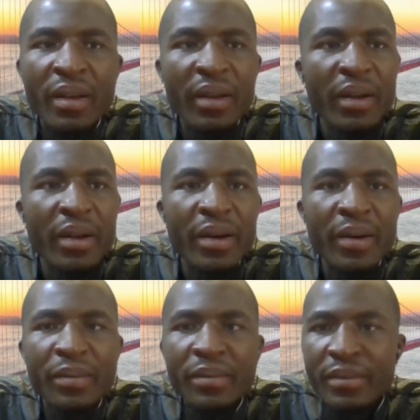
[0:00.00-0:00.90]

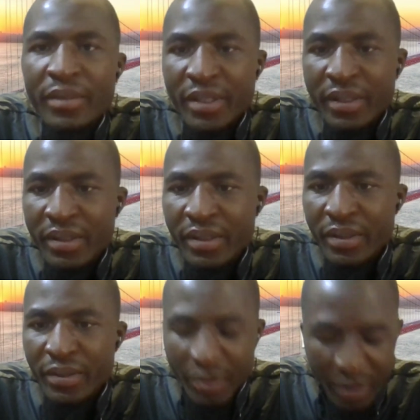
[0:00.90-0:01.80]

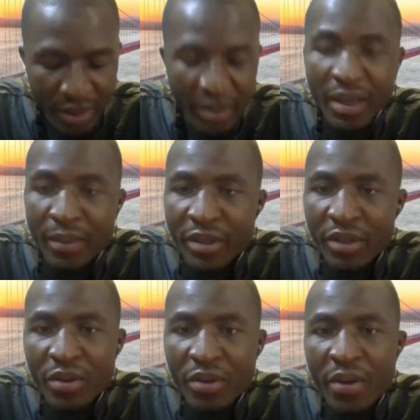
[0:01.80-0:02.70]
was just an
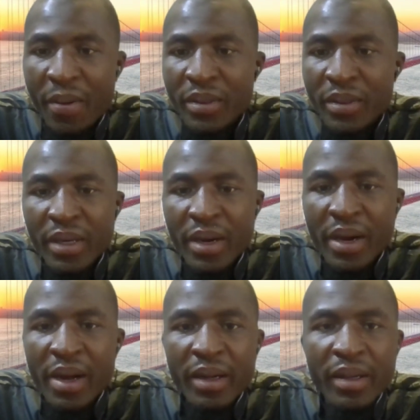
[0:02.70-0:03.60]
update call.
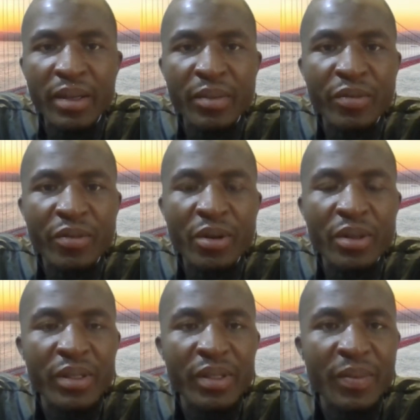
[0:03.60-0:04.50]
And of
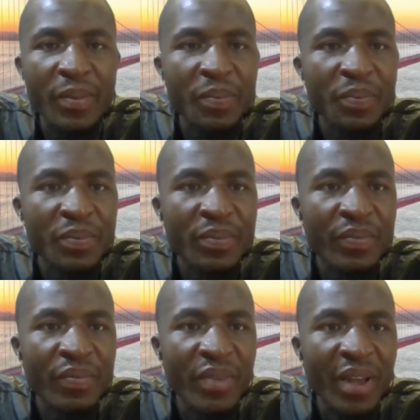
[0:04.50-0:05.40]
course,
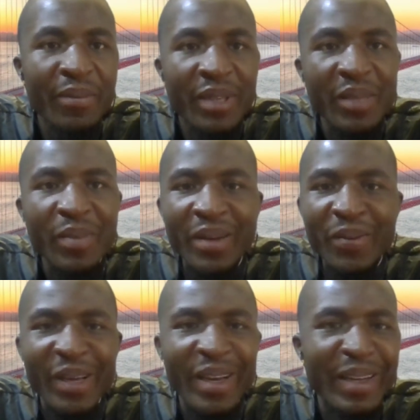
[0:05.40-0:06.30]
update, but
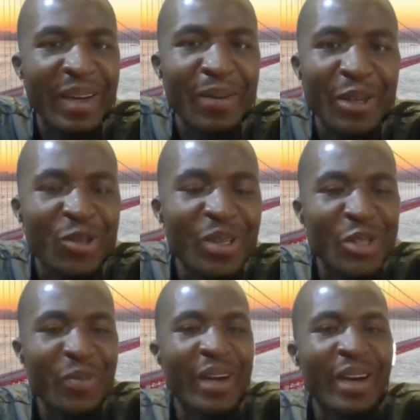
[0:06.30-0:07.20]
we ended up actually
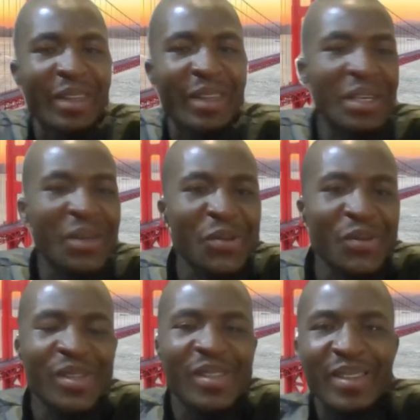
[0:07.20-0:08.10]
inspiring
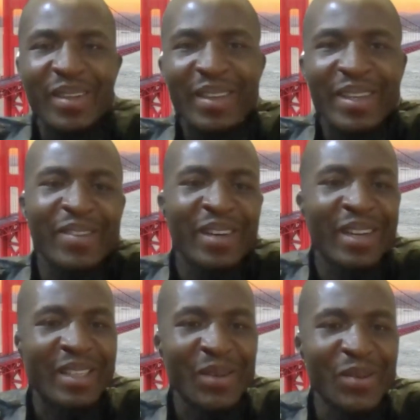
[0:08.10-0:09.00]
ourselves, giving
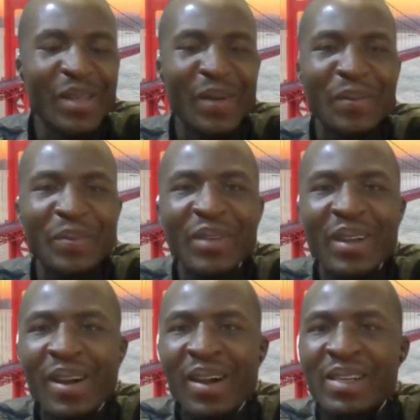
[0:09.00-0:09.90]
ourselves some
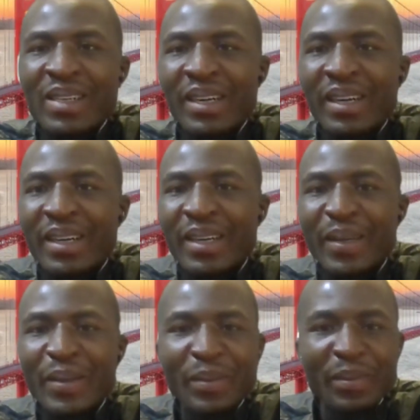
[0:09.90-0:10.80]

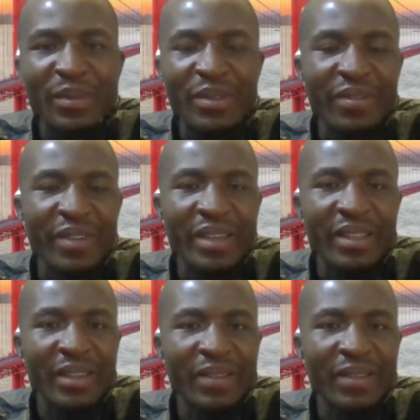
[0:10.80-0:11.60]
reflection,